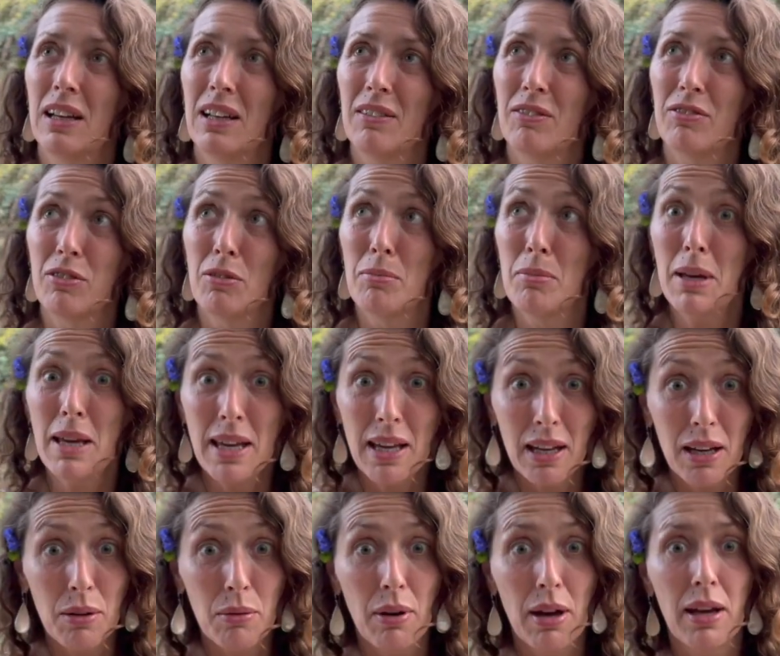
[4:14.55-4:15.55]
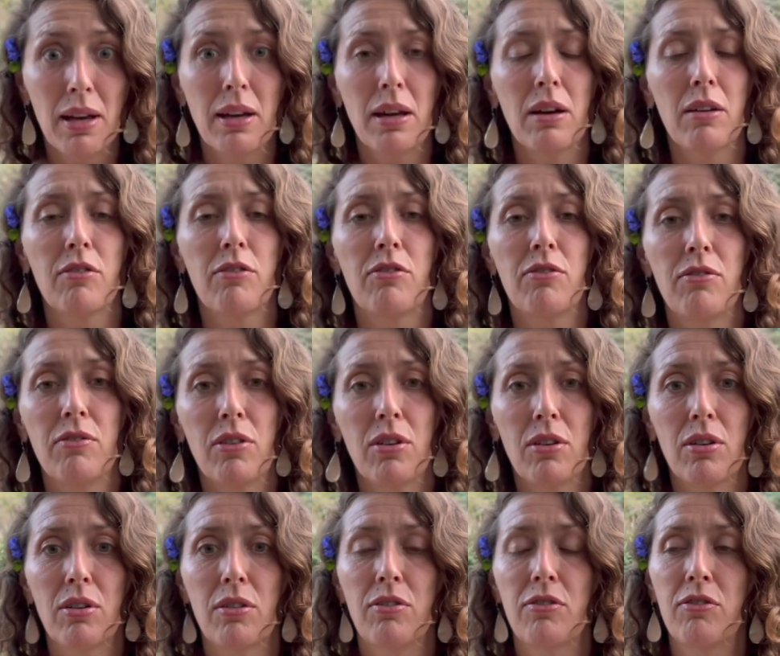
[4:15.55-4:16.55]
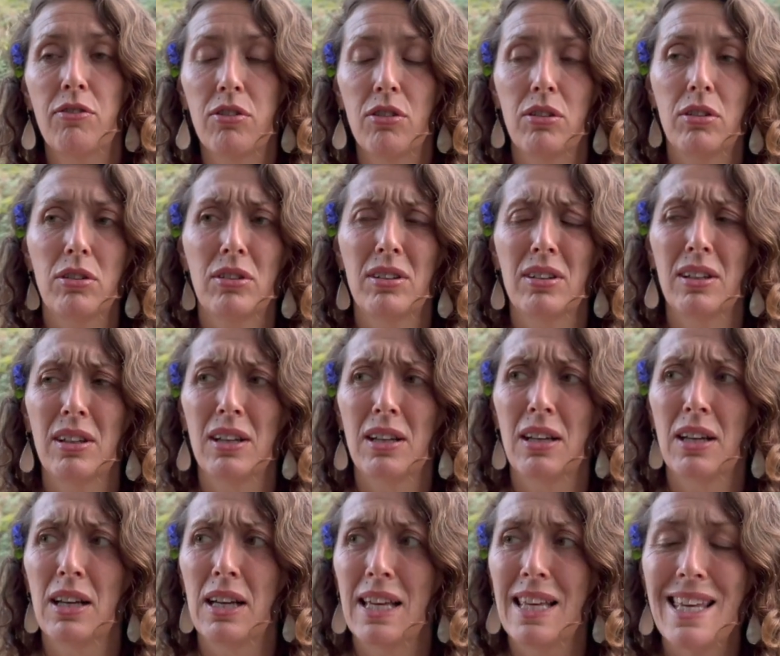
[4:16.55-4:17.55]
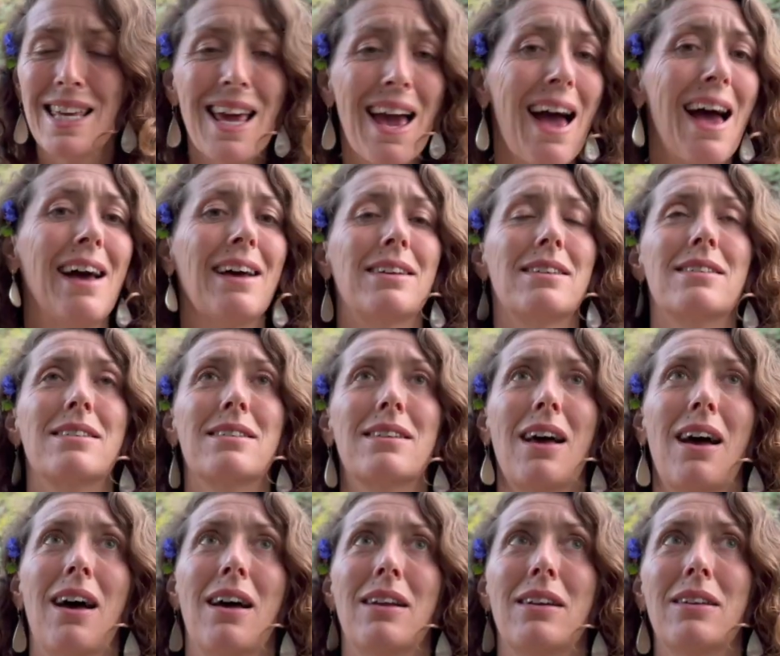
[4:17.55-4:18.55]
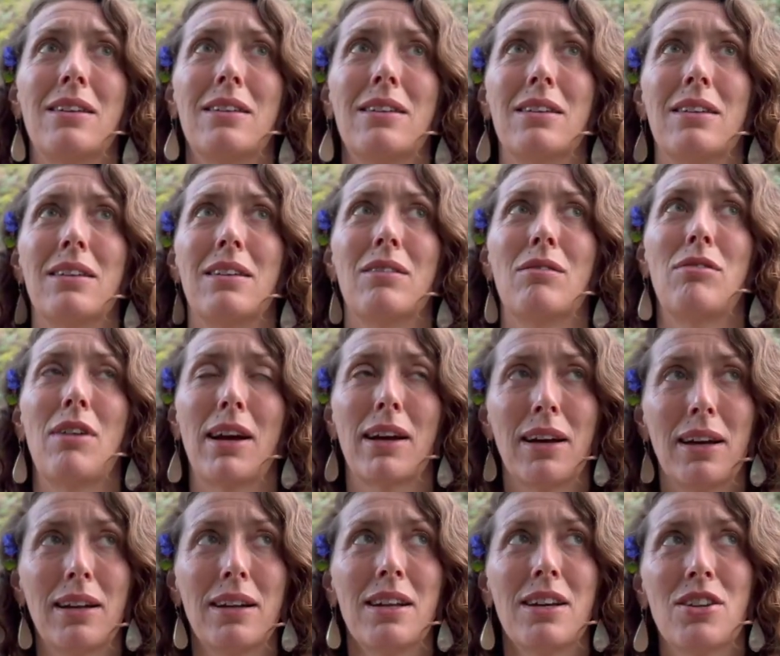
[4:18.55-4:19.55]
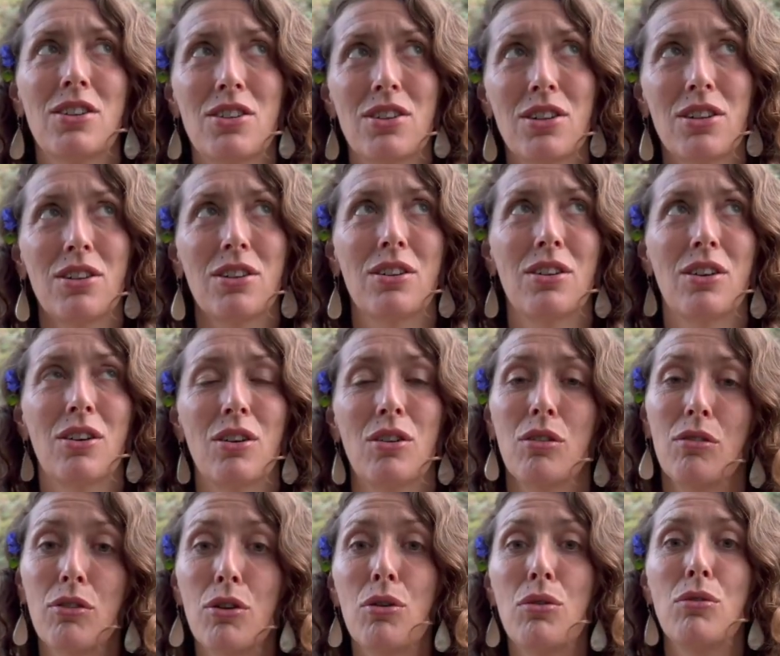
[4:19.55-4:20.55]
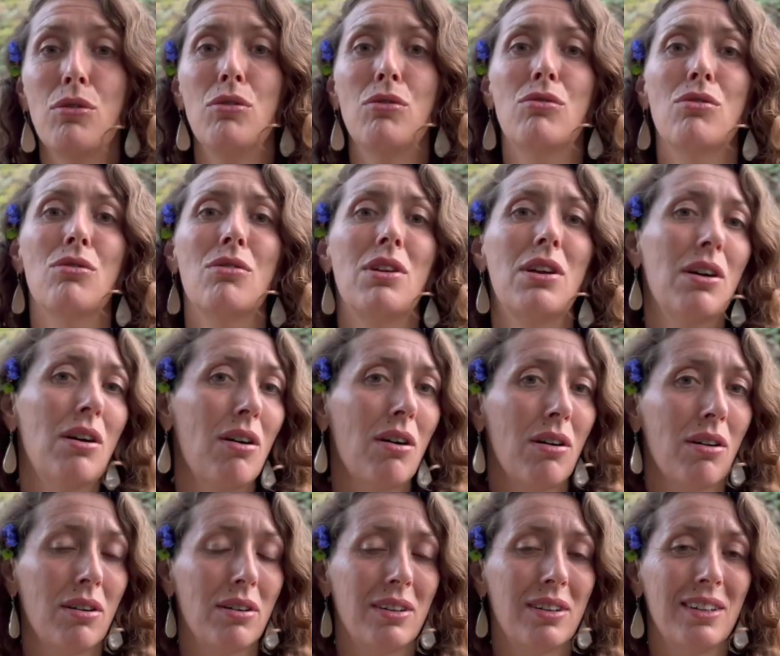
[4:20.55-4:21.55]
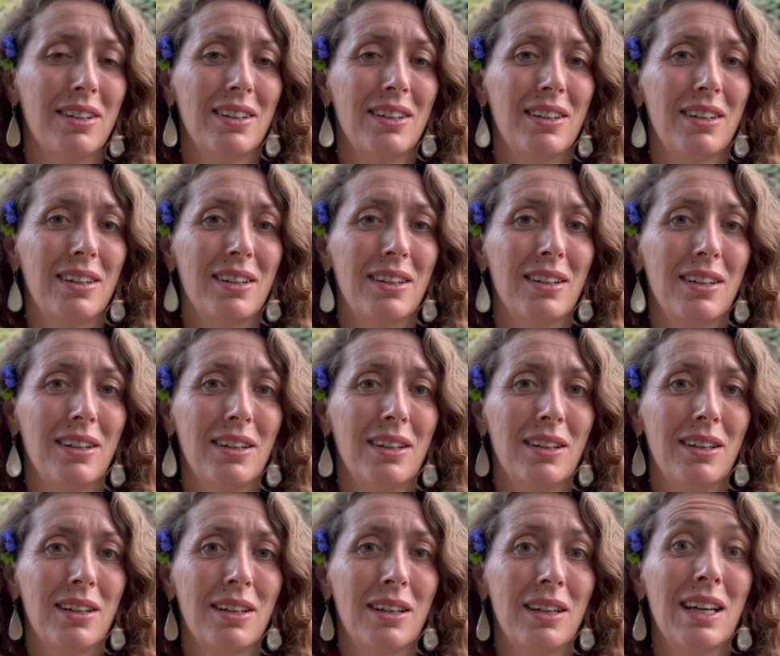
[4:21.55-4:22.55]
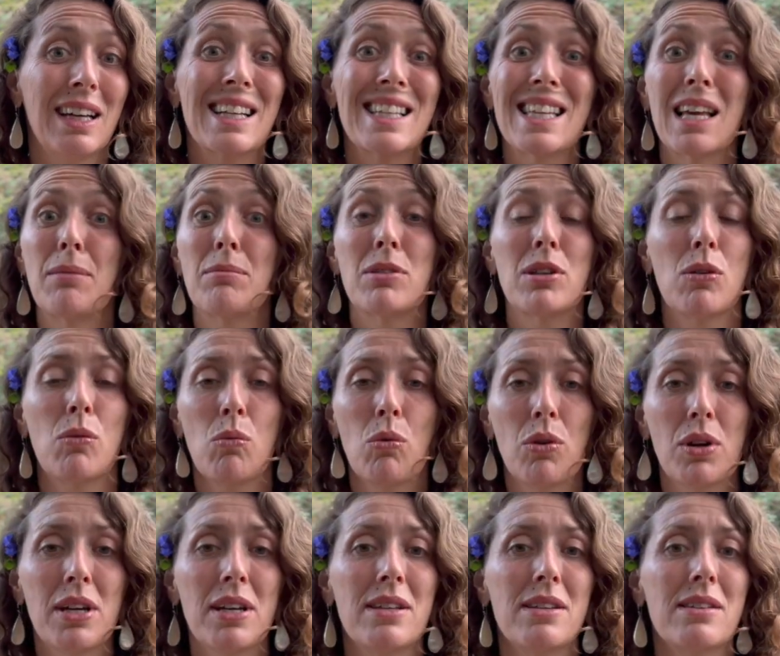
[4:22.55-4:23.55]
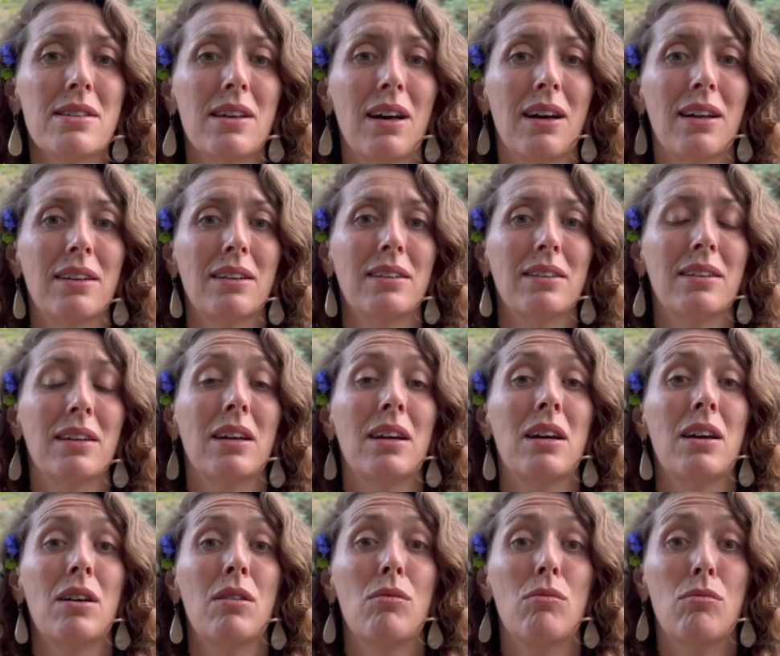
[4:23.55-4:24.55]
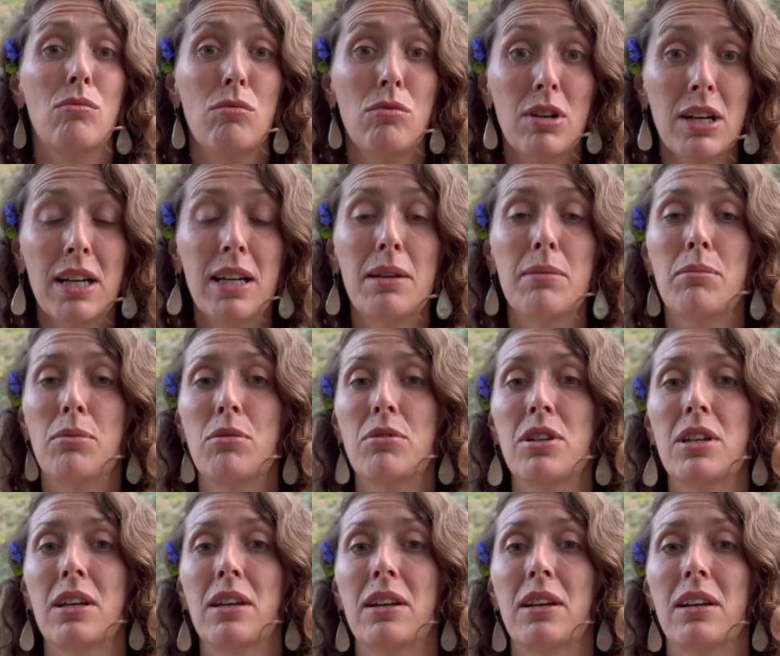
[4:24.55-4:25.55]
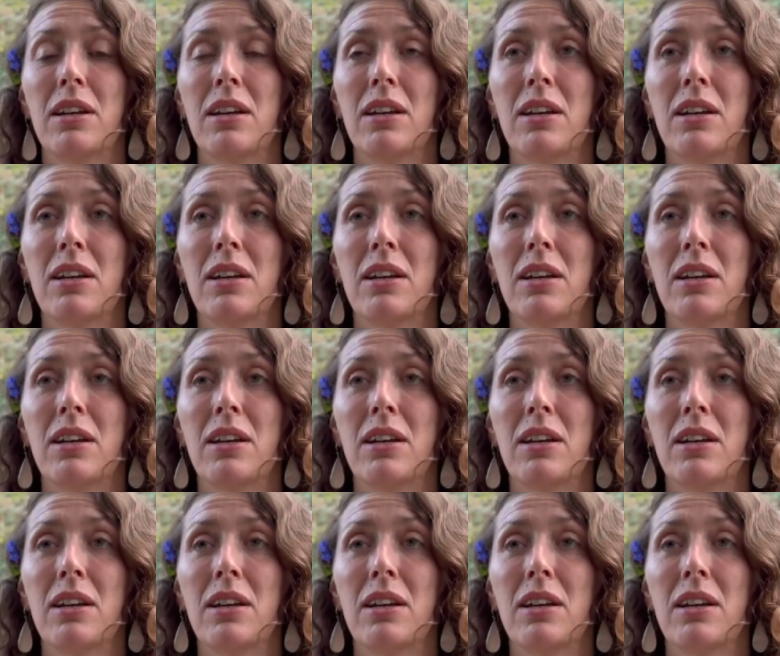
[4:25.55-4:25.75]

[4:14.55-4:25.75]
for me anyway, a full yes and recognition of who you truly are, accepting what is, and really embodying